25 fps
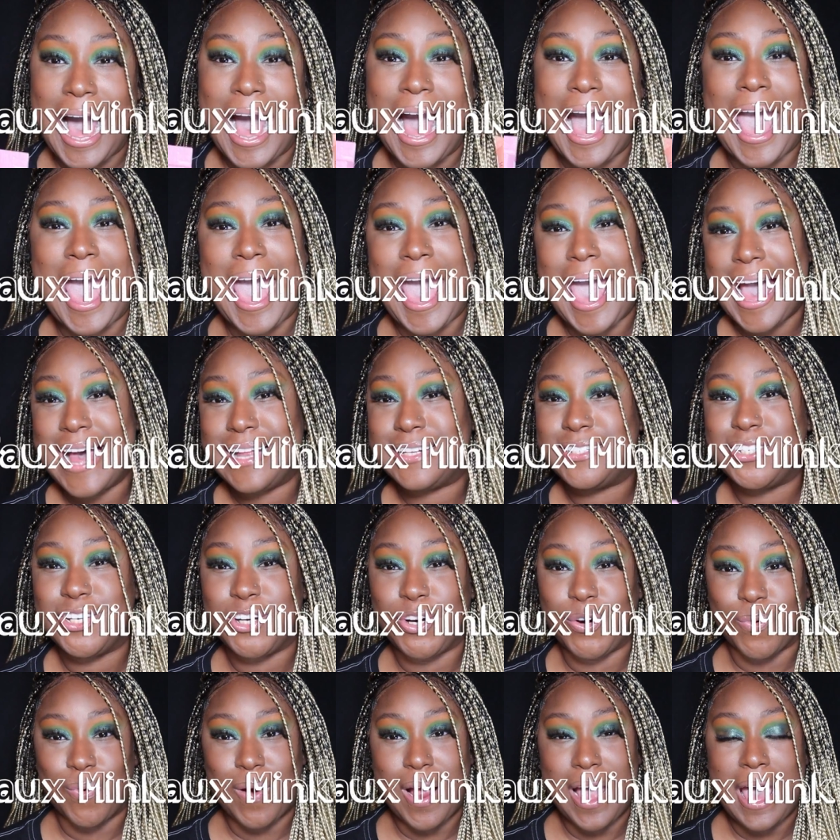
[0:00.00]
I had to
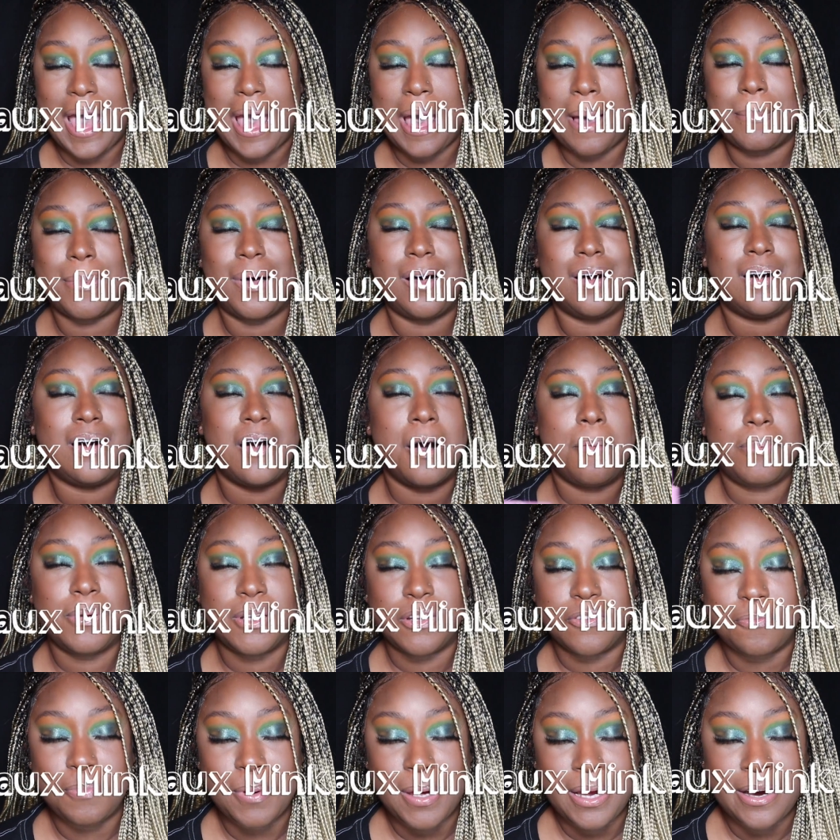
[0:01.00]
grab a couple of